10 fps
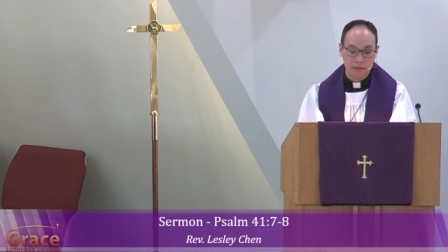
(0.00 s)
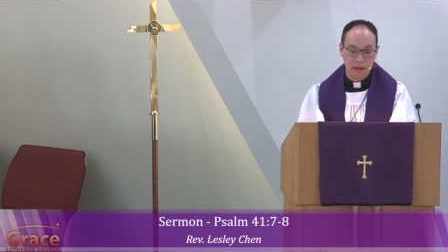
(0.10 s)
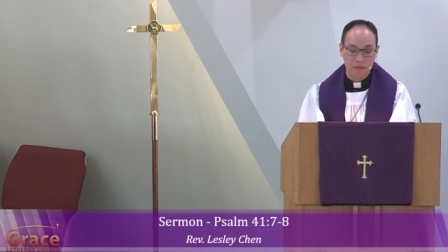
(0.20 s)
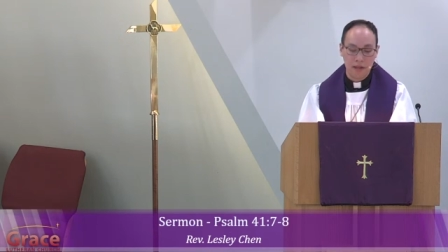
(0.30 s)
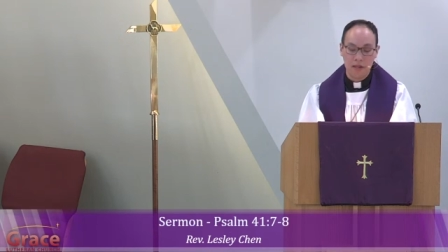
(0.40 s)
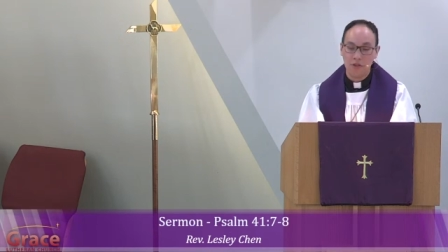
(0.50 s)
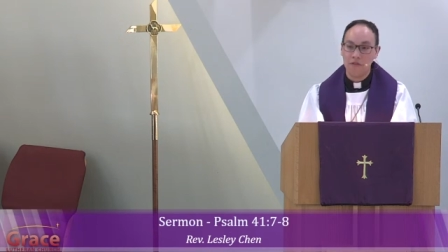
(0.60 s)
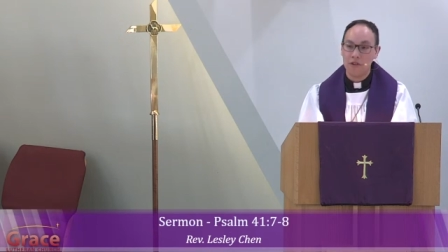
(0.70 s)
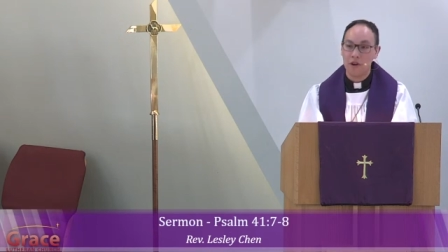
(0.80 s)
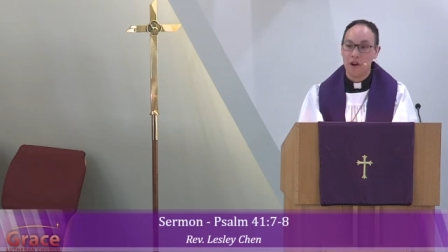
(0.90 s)
that it made you
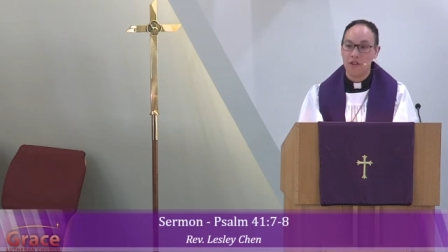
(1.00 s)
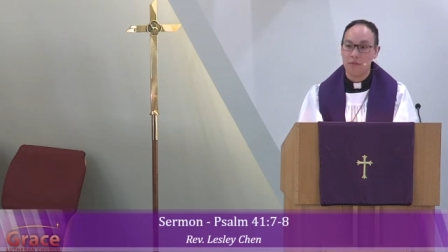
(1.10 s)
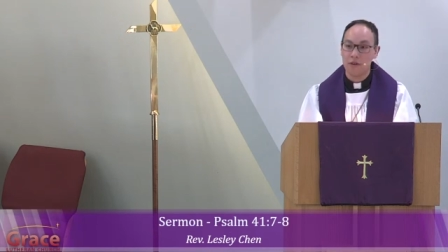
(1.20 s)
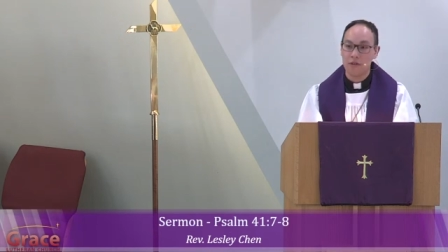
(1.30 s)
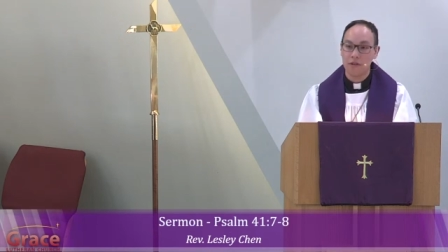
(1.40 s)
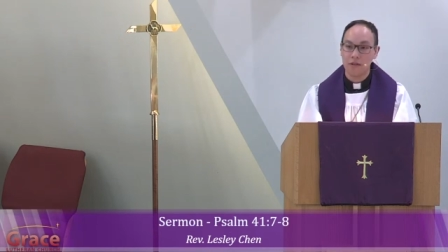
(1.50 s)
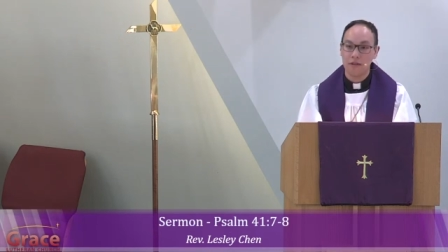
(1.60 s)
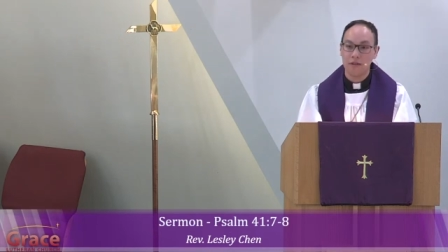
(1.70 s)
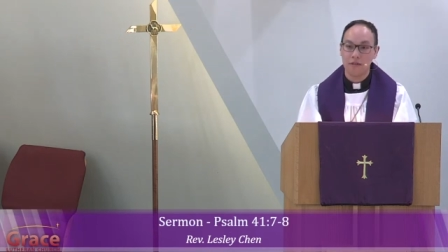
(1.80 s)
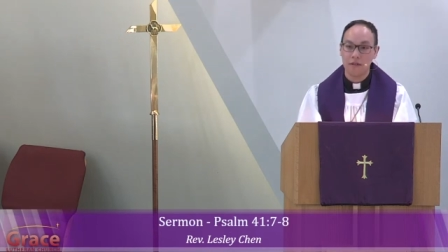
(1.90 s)
feel horrible
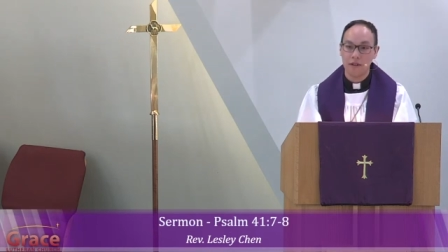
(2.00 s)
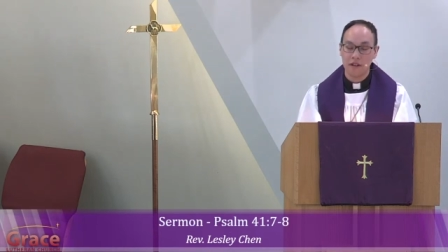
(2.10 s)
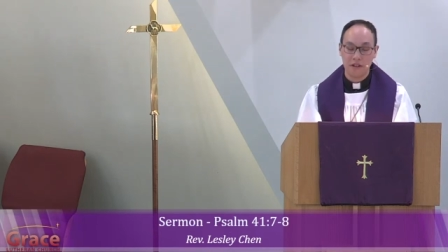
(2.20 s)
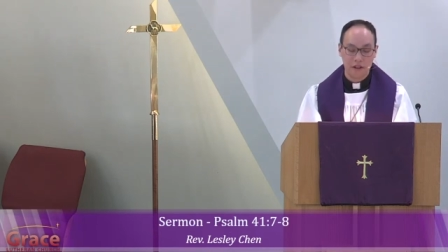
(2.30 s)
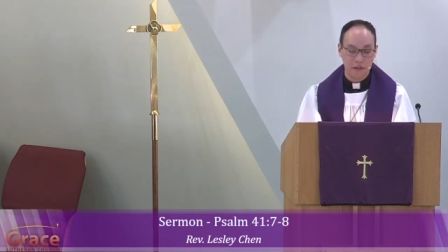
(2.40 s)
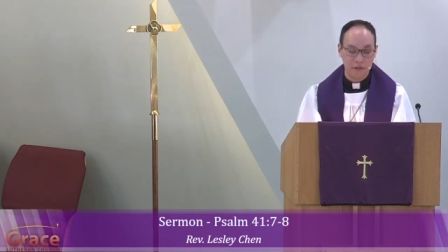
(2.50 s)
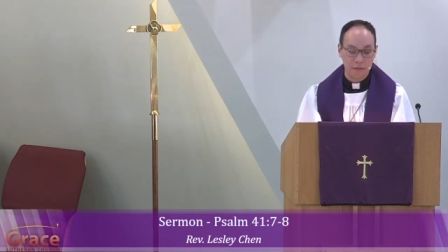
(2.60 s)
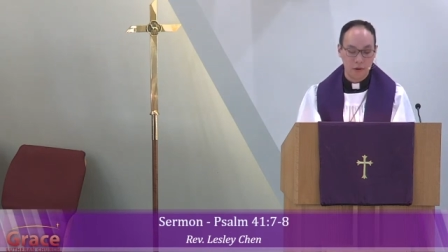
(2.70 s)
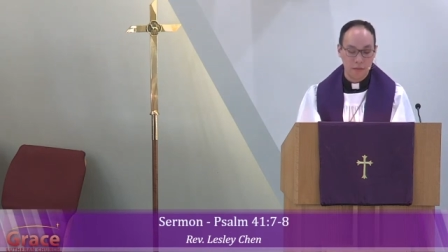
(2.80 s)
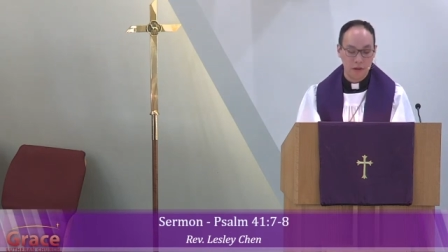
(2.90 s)
and
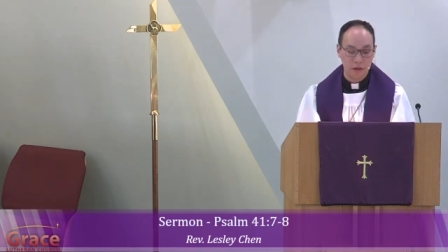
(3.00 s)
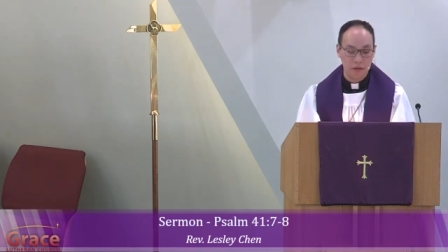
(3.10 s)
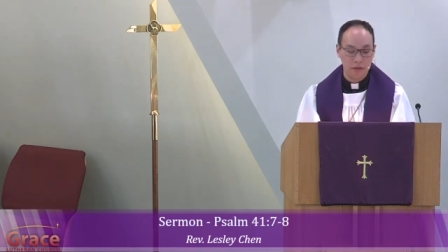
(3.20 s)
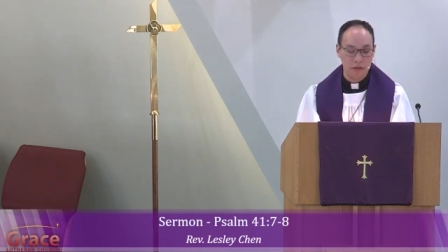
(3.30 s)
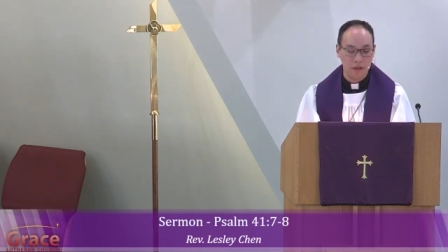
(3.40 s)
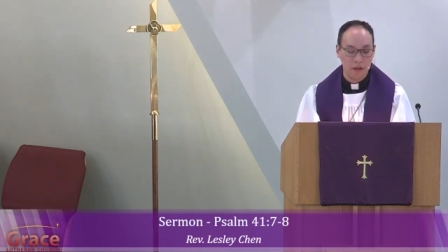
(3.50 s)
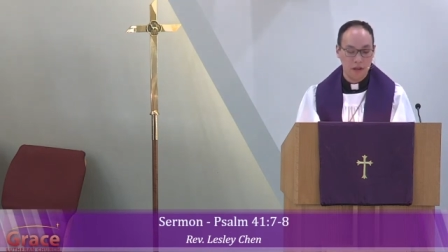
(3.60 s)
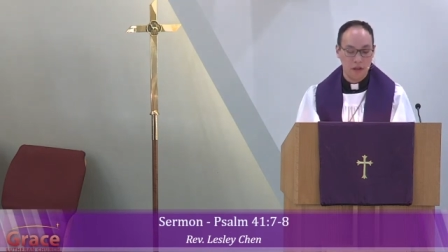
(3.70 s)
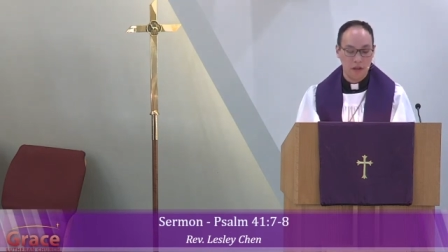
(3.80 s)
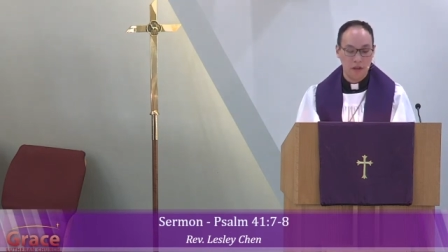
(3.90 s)
uncomfortable because
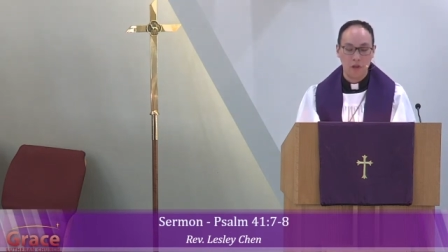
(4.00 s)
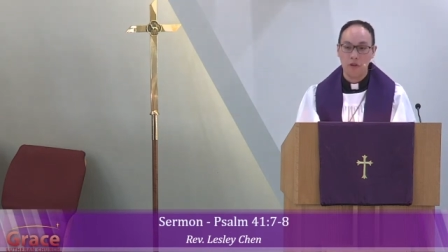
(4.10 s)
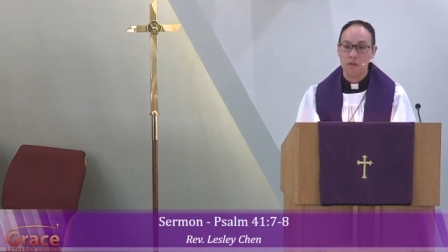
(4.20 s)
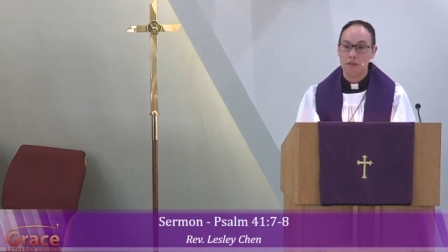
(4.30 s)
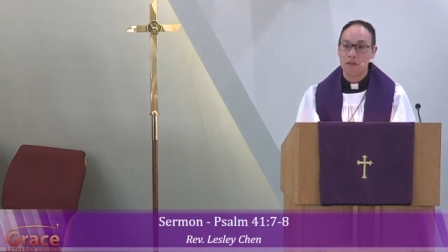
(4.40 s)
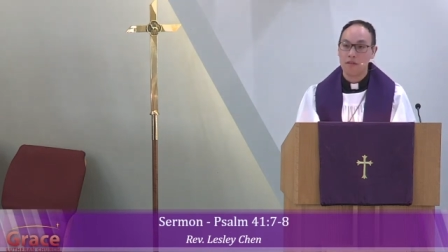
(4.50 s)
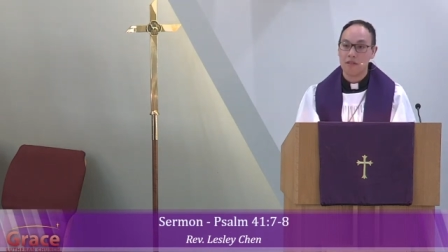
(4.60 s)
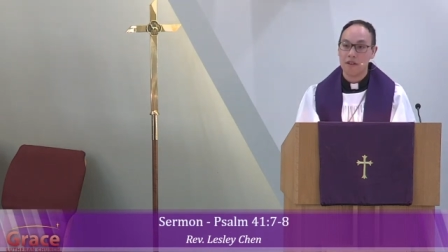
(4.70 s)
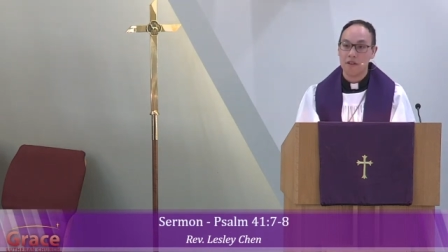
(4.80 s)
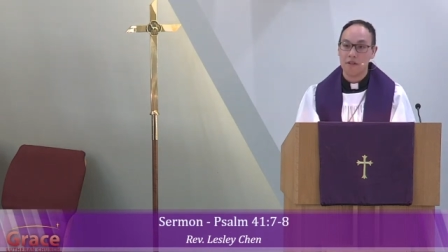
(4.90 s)
you couldn't sit
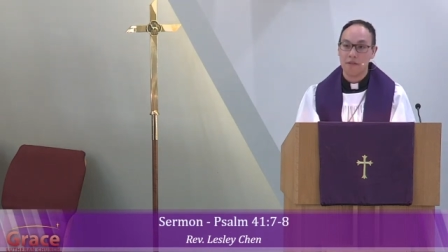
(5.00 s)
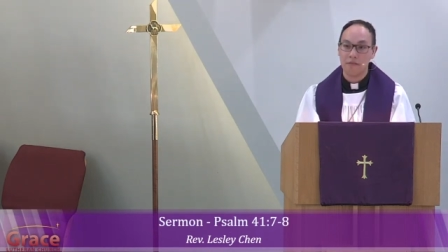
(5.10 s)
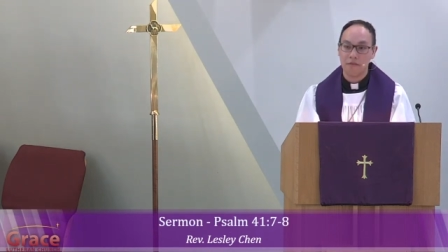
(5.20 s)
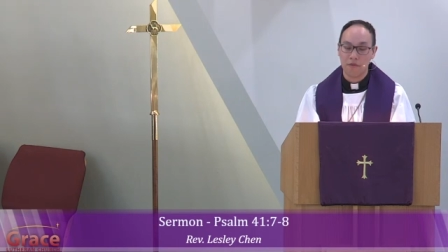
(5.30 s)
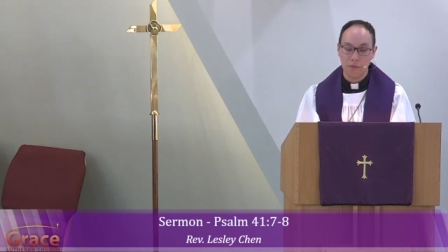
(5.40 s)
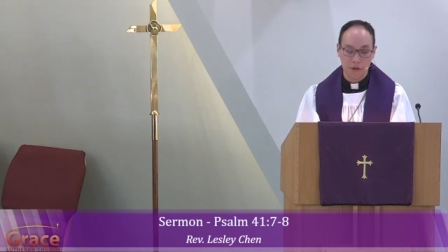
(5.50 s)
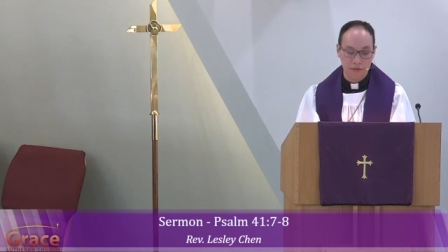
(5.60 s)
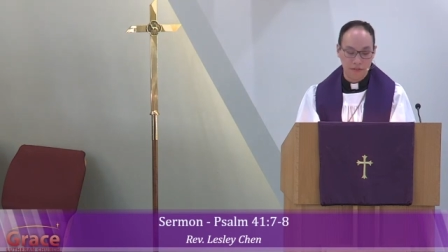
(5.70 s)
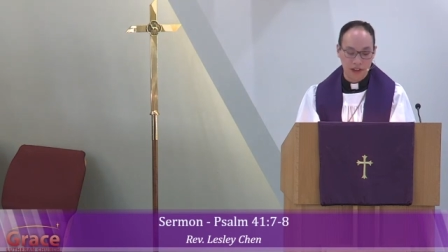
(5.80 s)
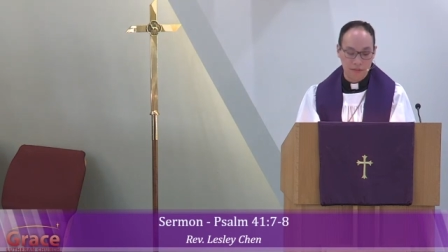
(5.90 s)
still for more
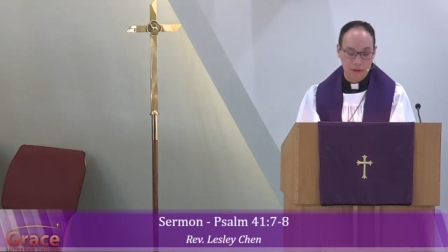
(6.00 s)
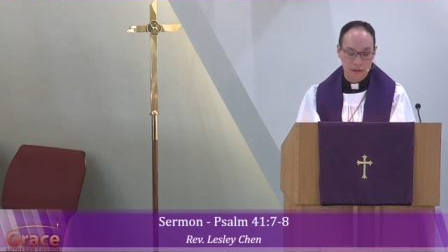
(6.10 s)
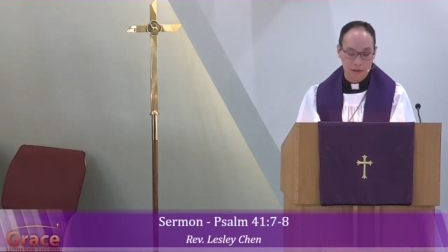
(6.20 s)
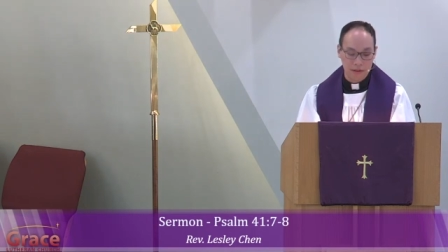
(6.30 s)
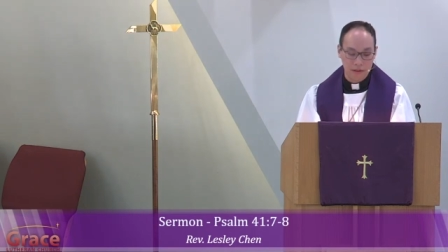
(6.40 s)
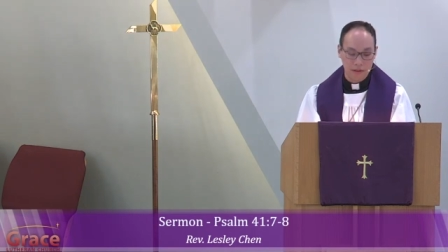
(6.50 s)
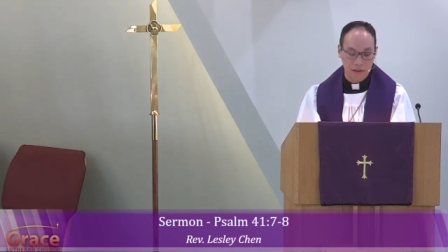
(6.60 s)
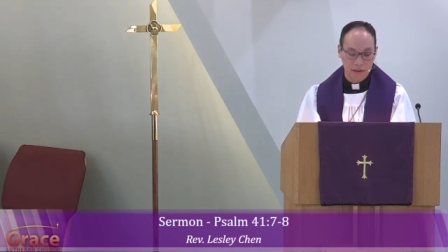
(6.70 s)
than five minutes.